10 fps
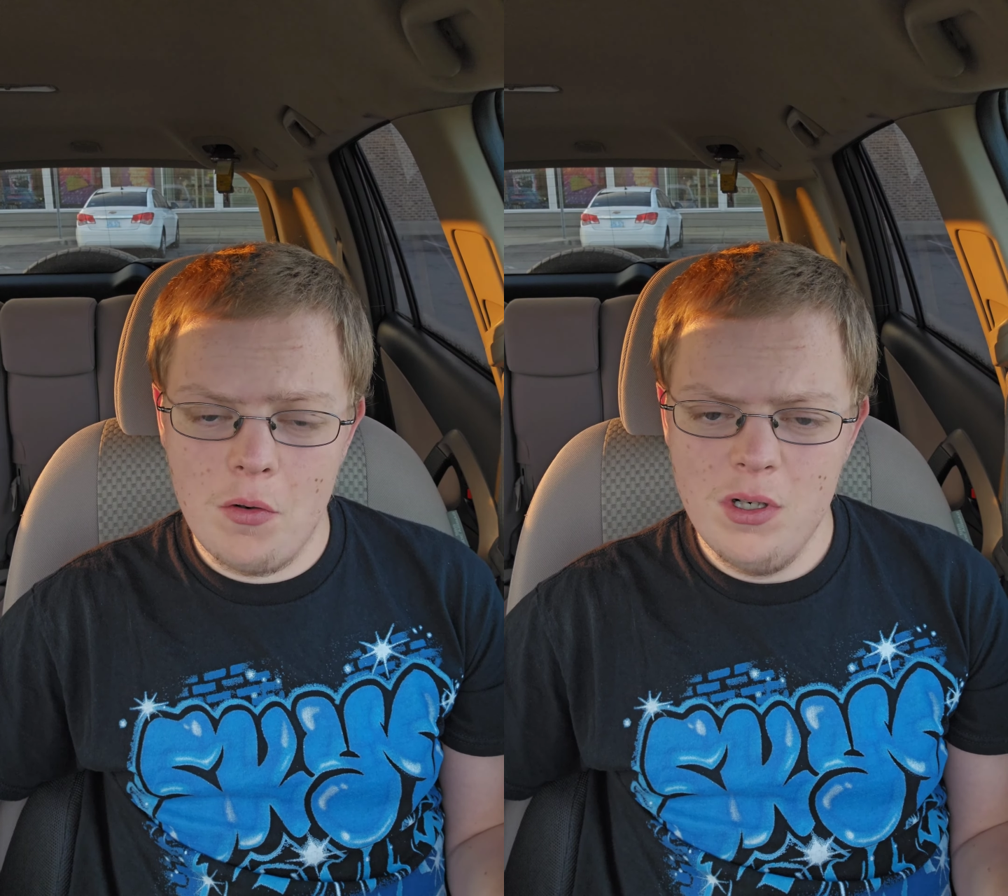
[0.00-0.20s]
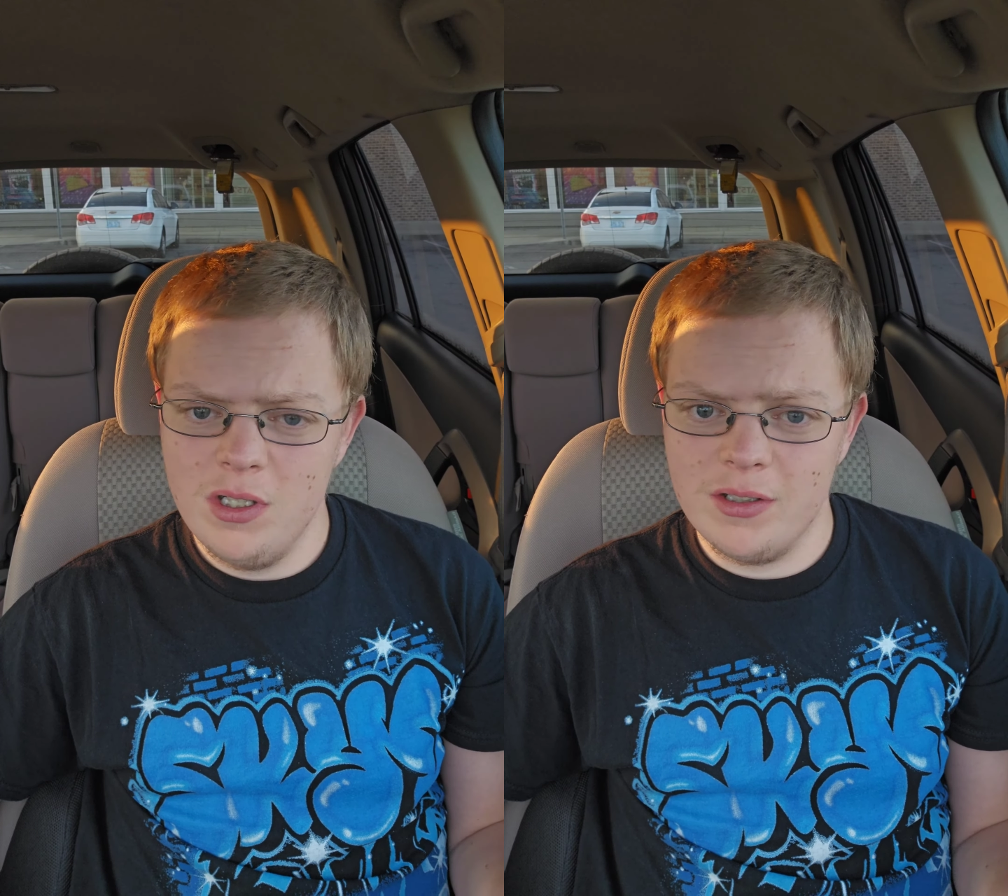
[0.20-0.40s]

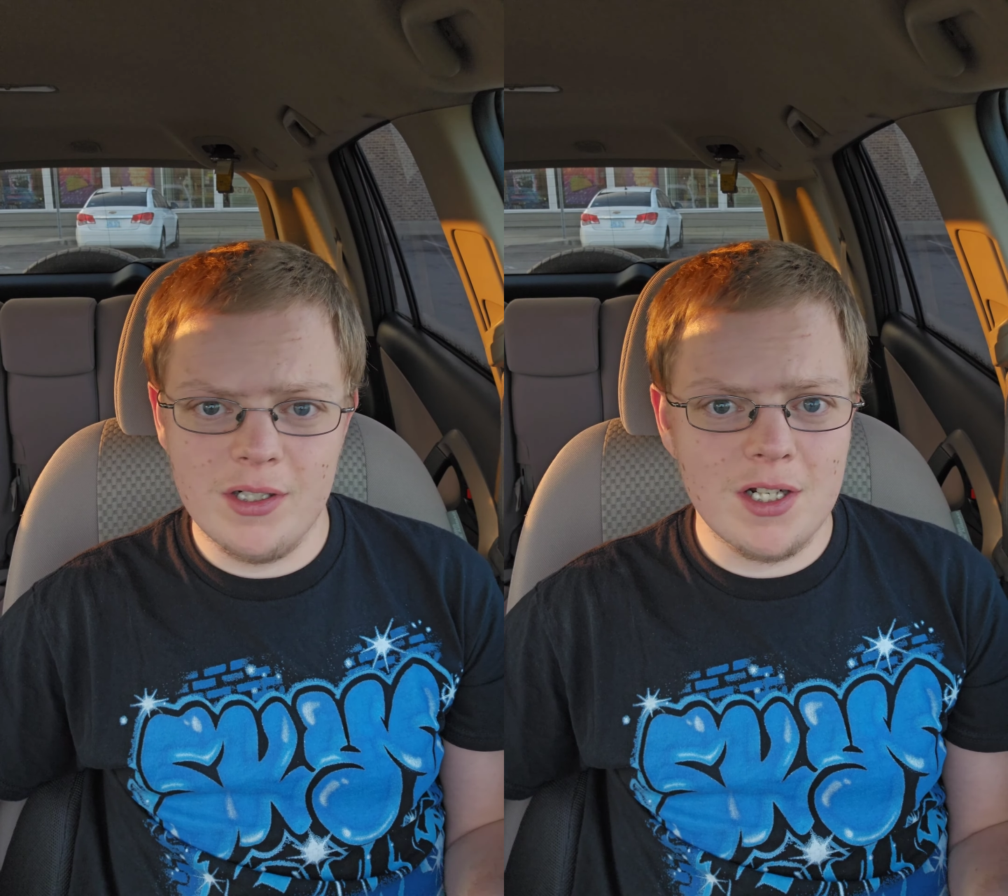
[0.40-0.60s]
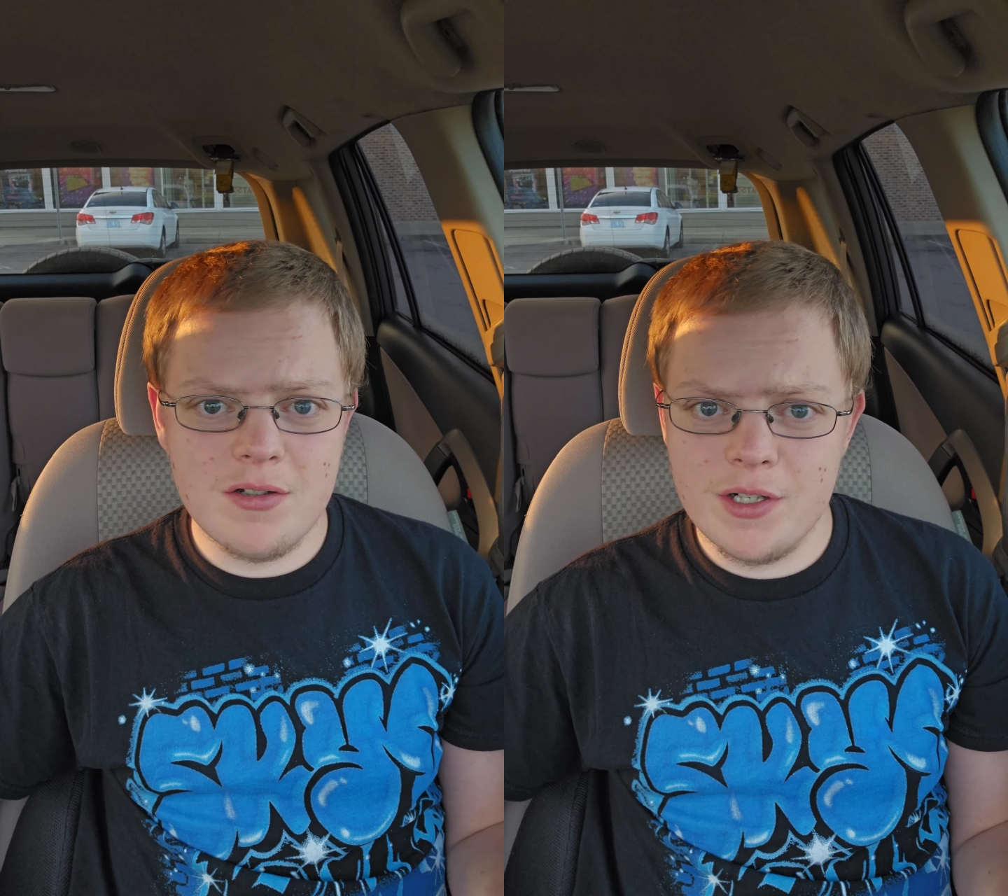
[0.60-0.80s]
I think
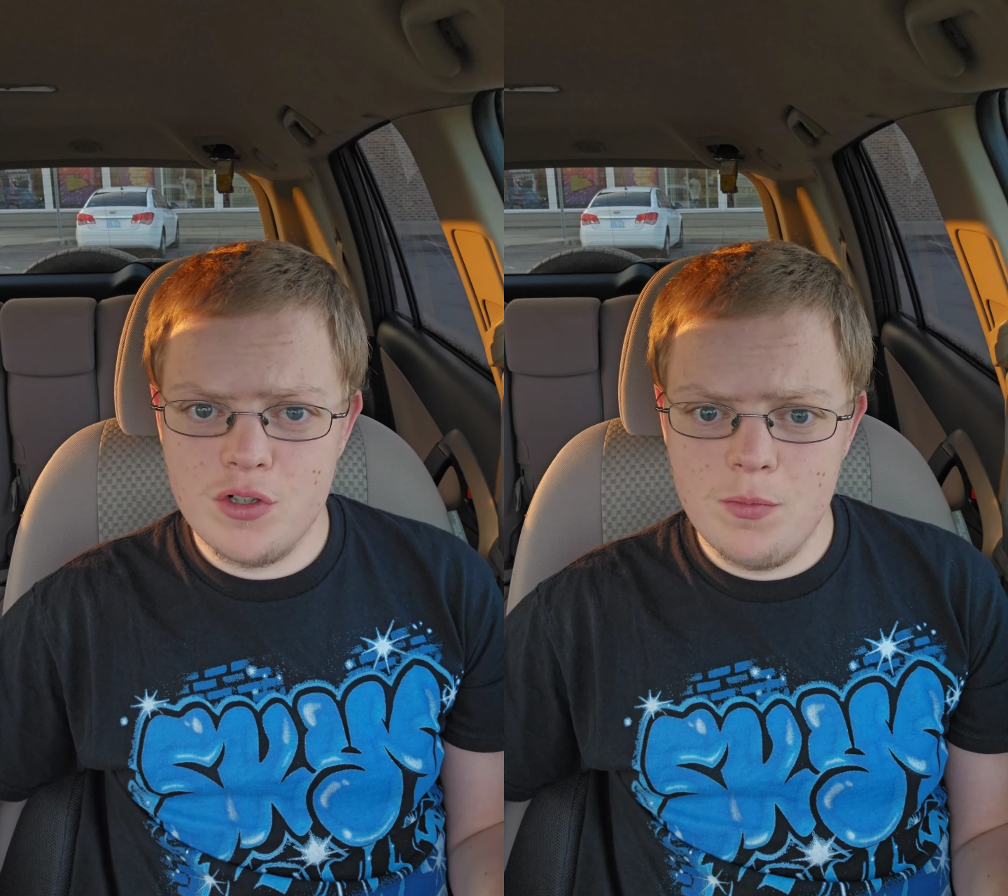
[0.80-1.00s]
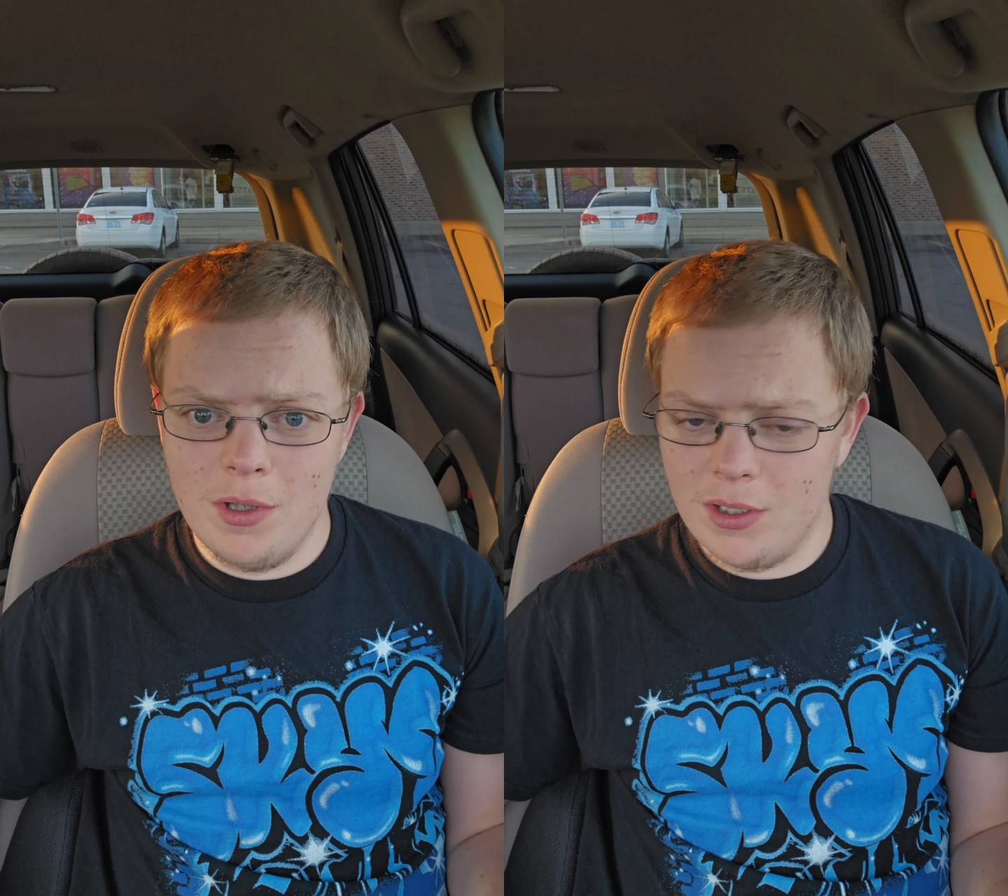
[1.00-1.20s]
that's like
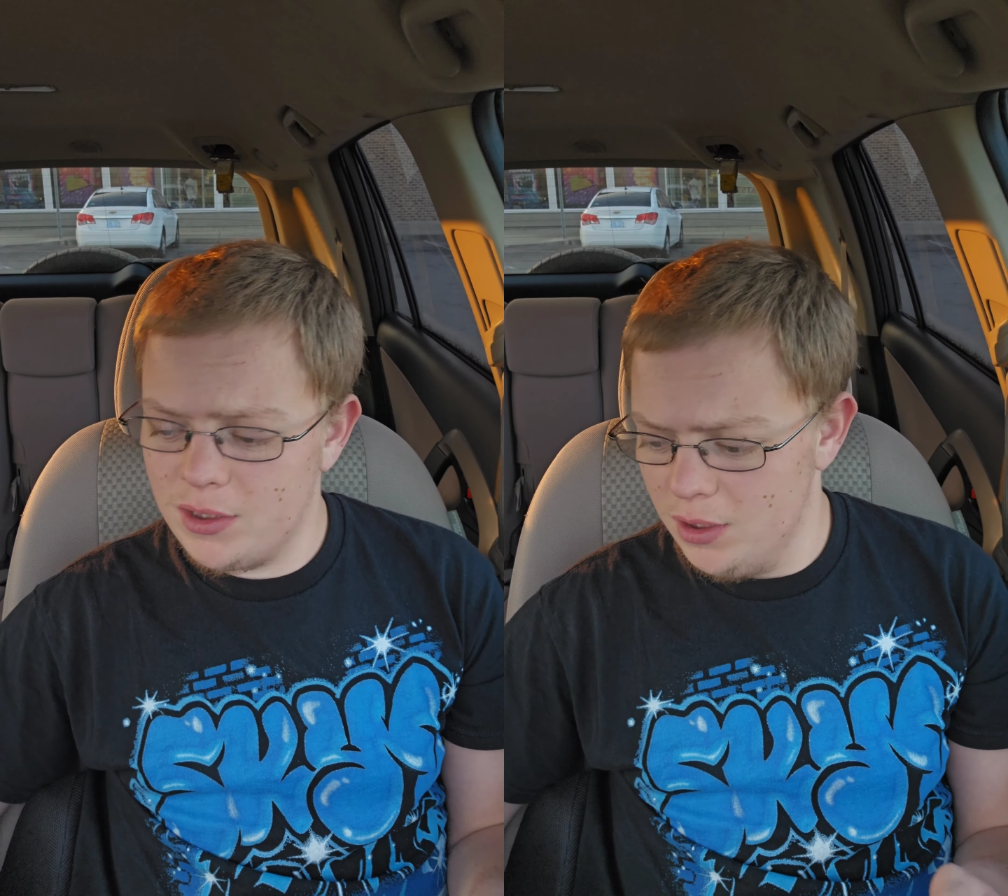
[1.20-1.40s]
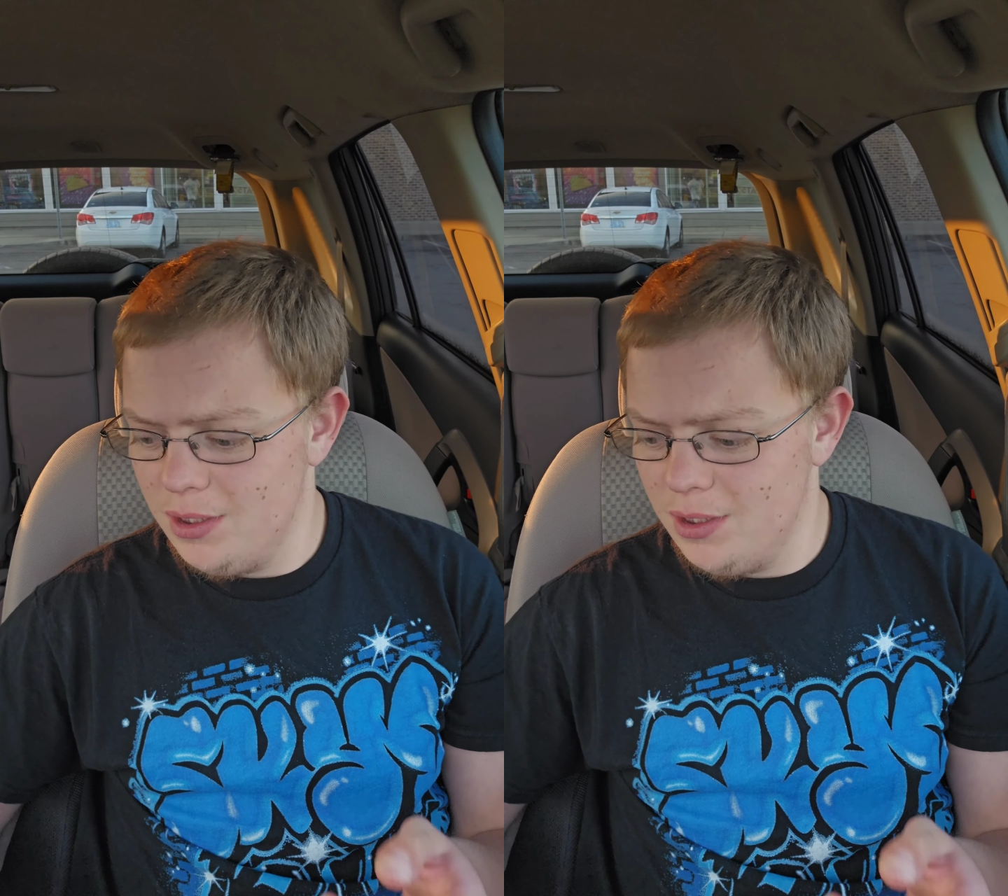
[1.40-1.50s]
two bucks.